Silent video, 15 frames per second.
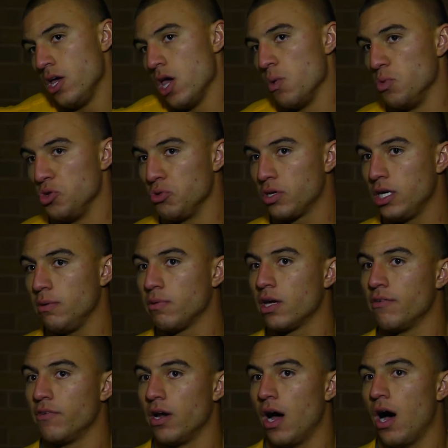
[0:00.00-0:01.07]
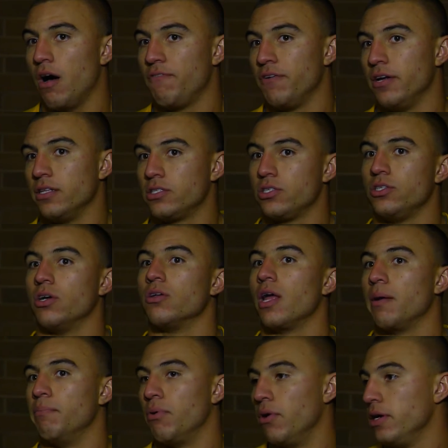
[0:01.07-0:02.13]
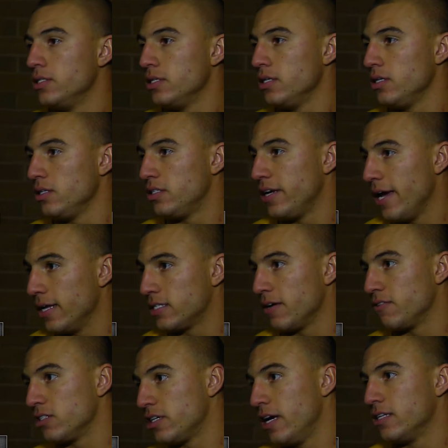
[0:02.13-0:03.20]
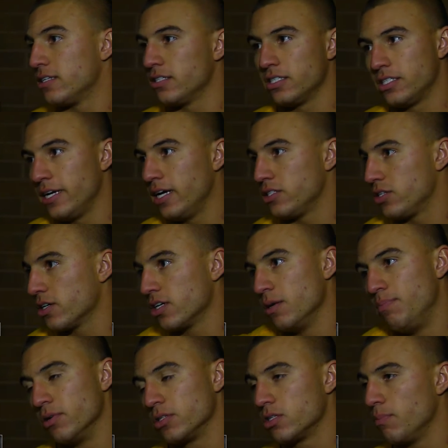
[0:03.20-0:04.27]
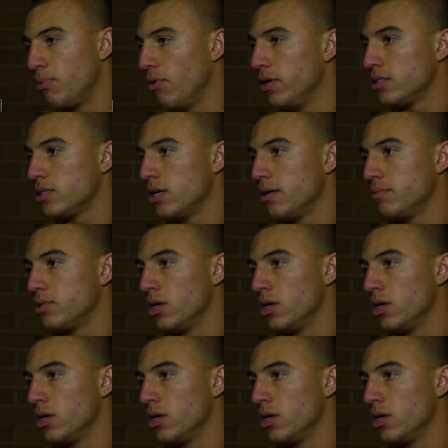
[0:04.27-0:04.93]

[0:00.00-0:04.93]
and when you keep giving the offense, you know, like Boise, chance after chance after chance, they're going to put some points up.